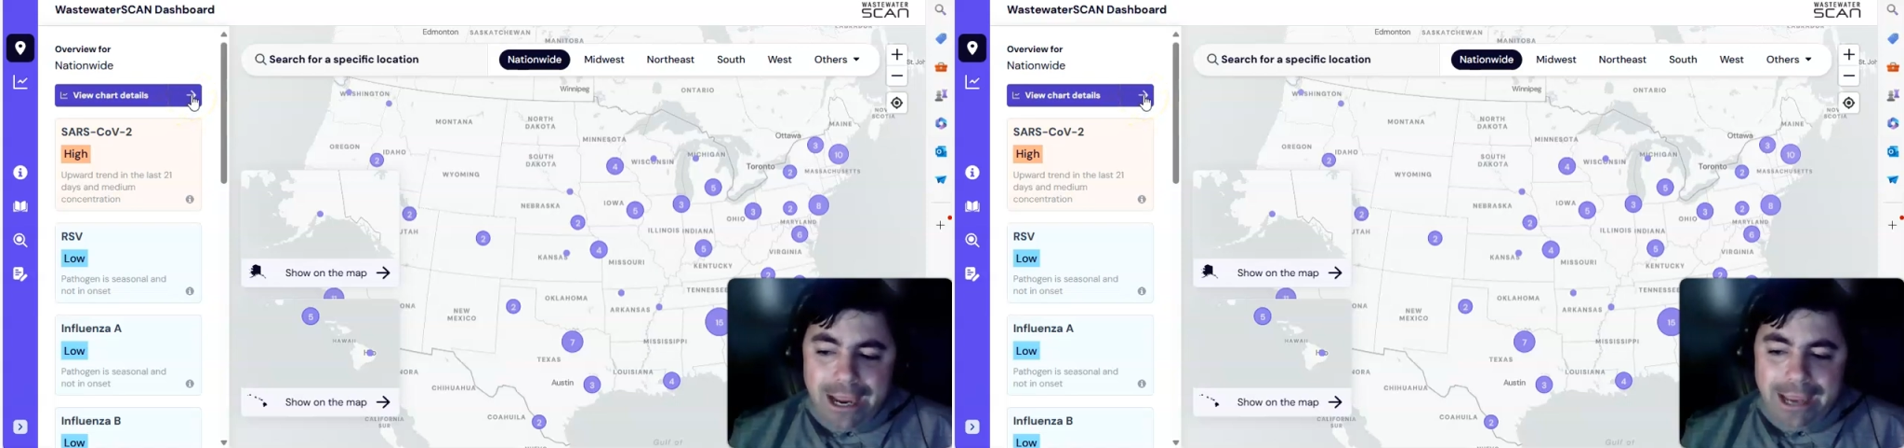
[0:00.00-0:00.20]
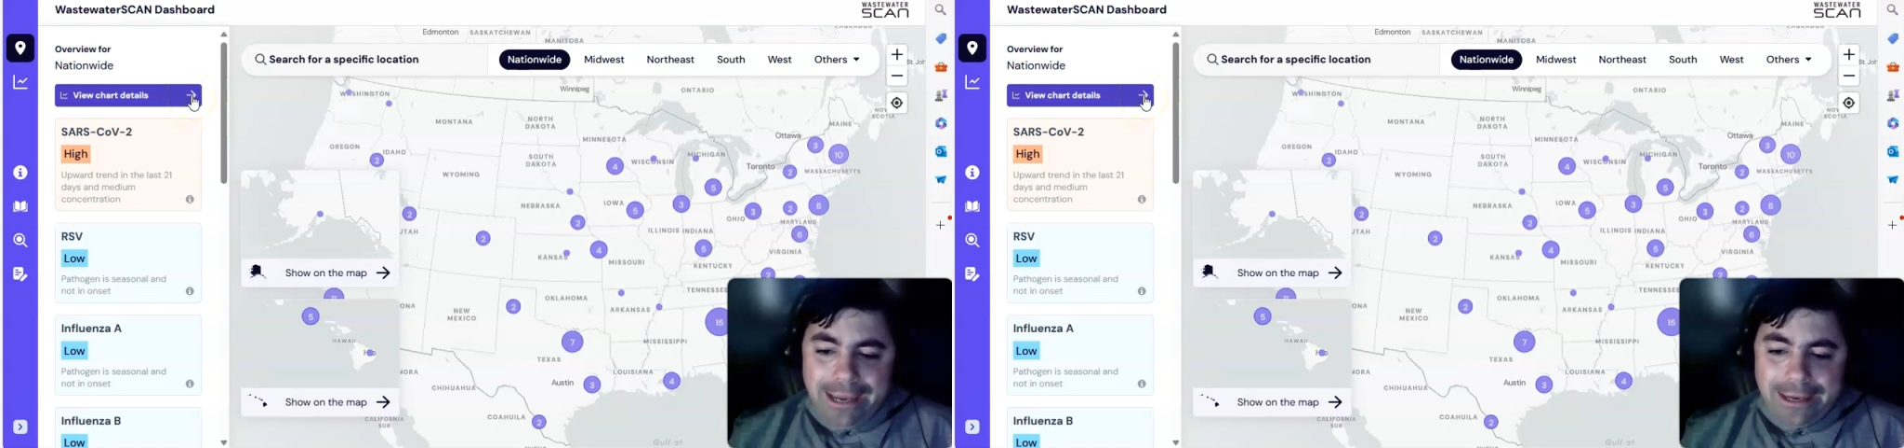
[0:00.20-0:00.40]

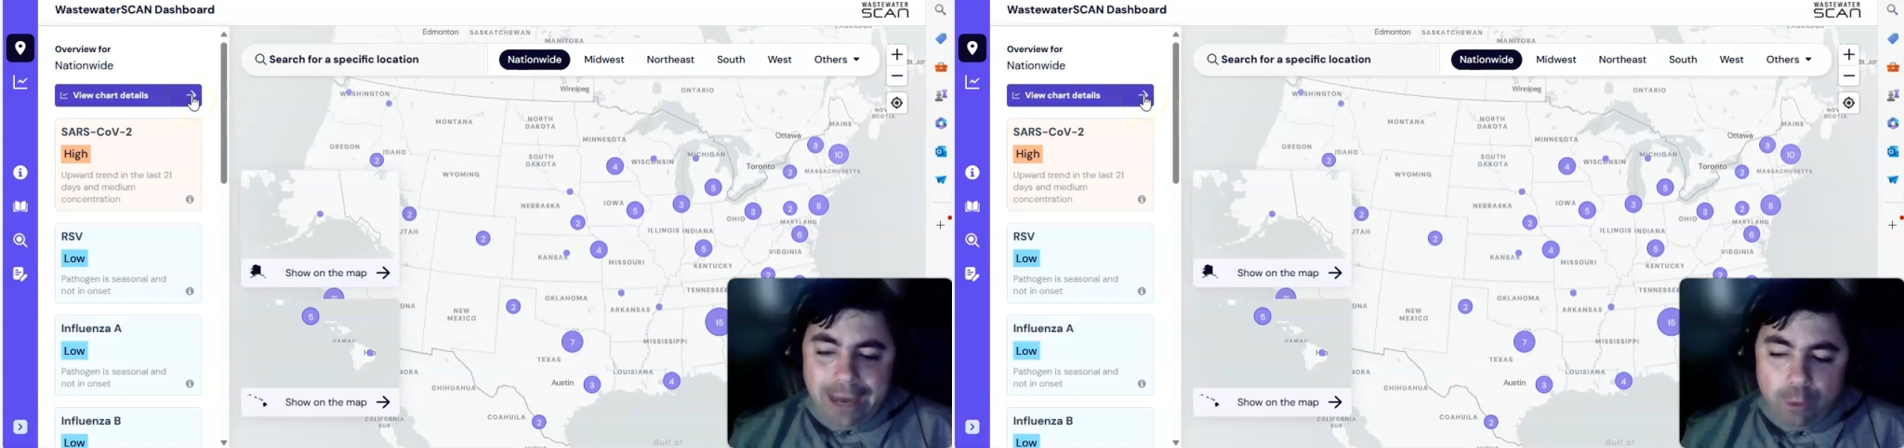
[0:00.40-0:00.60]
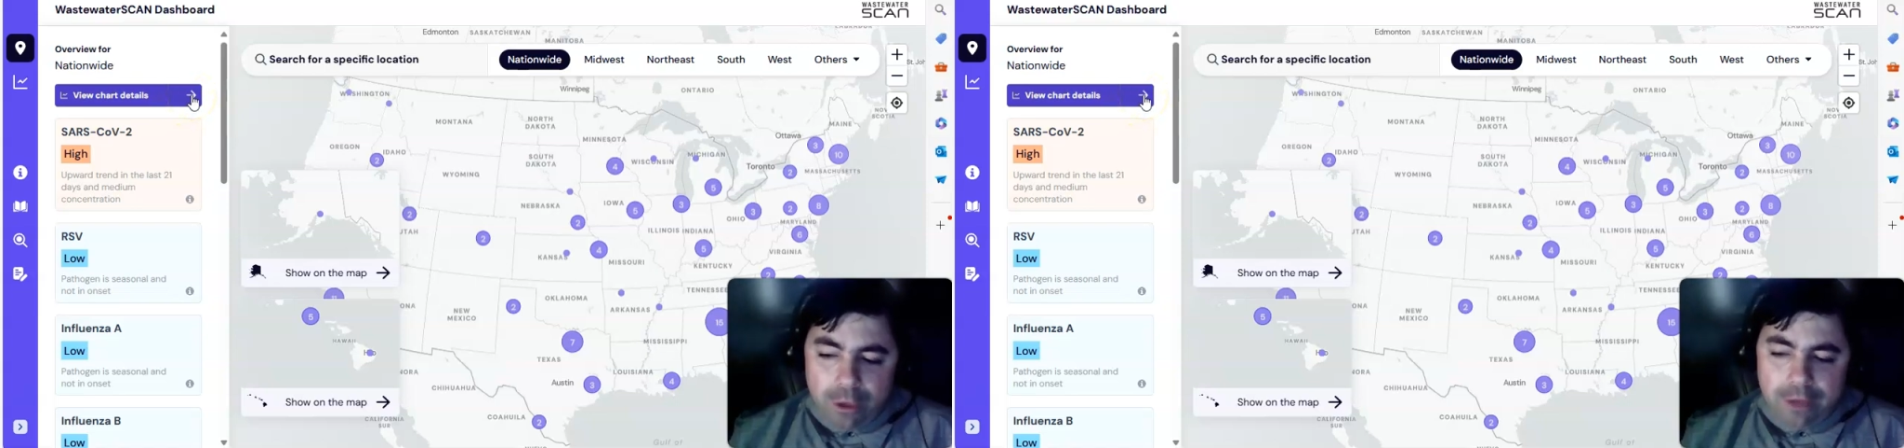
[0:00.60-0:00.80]
and
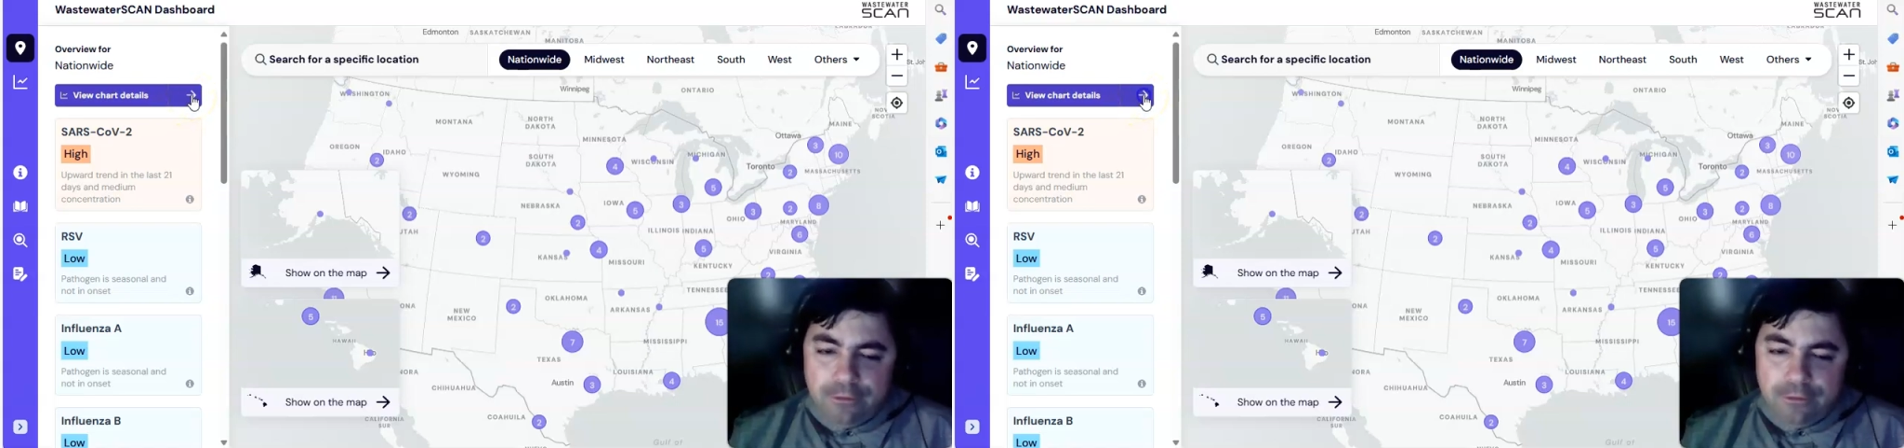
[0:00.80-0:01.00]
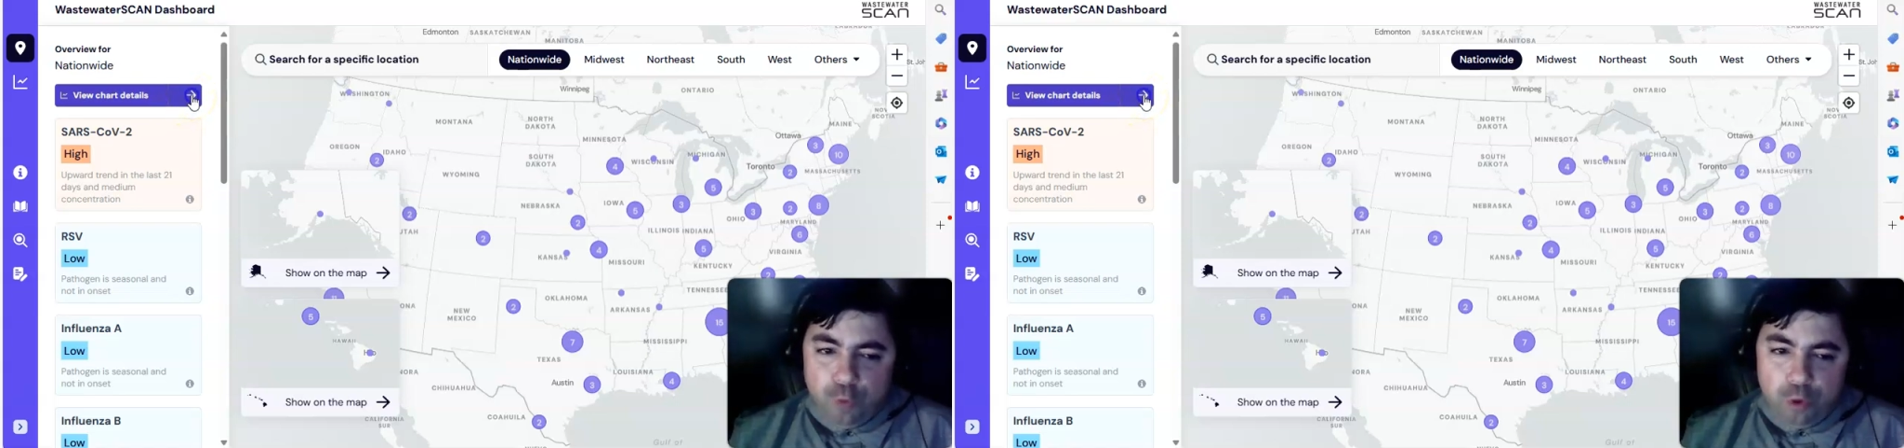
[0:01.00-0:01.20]
I want to
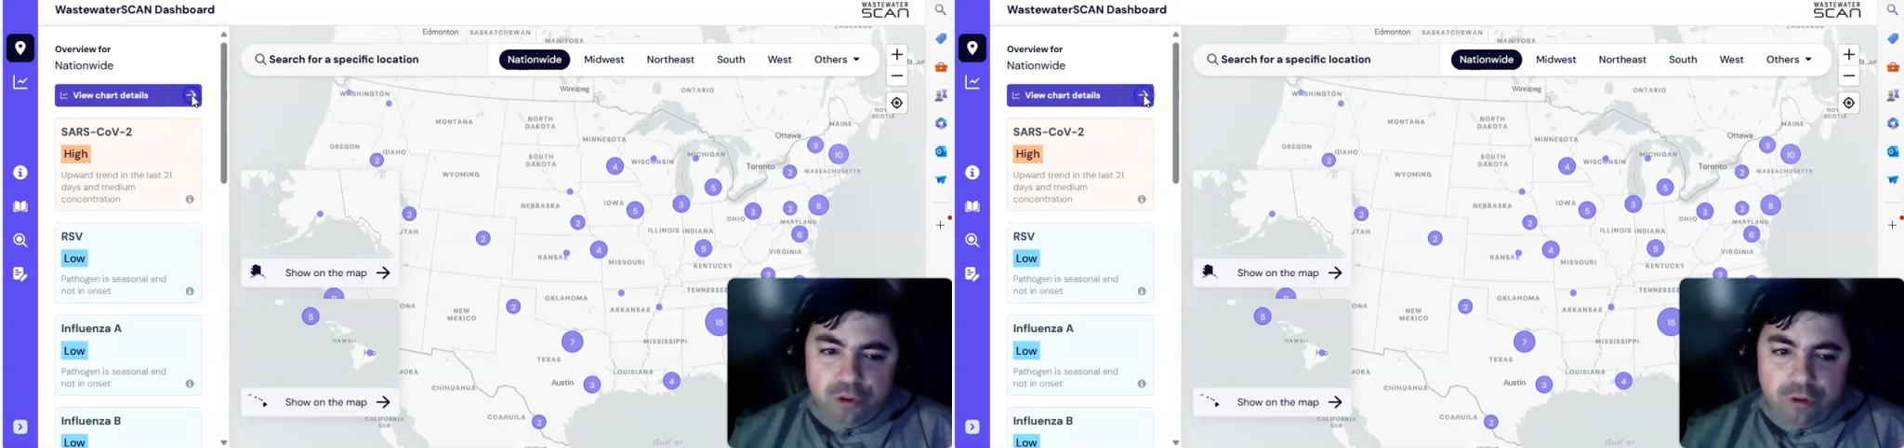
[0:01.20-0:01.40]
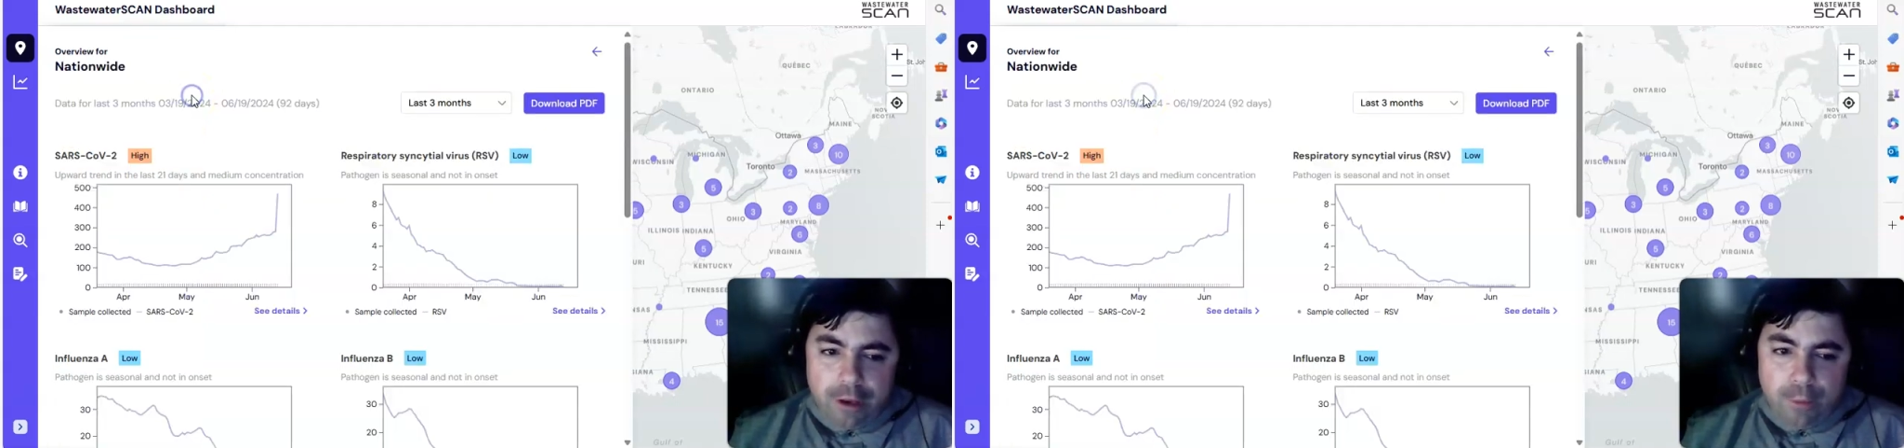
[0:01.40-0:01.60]
give you a full
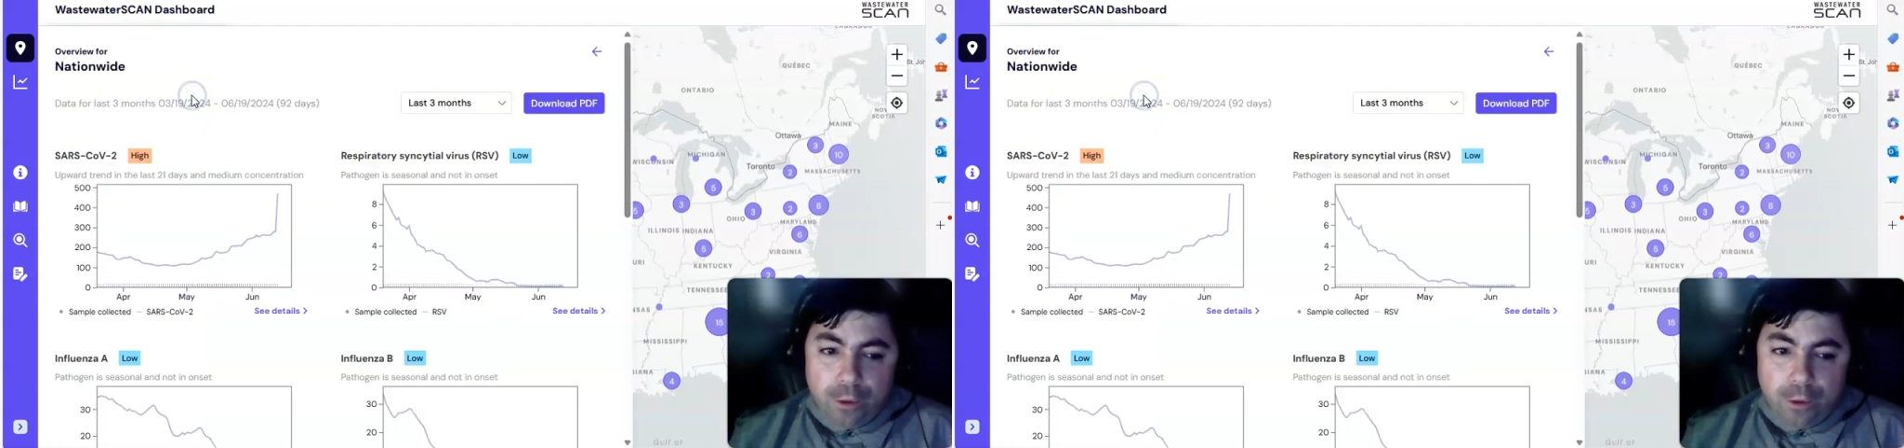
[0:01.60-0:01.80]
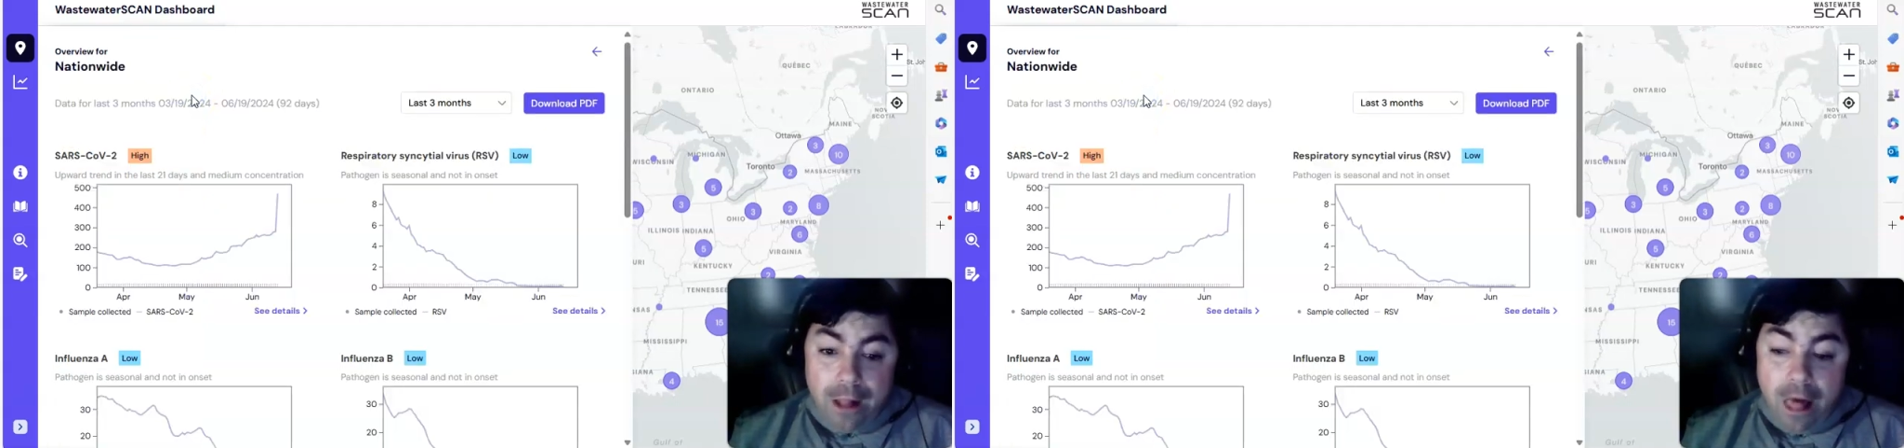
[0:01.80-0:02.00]
disclaimer.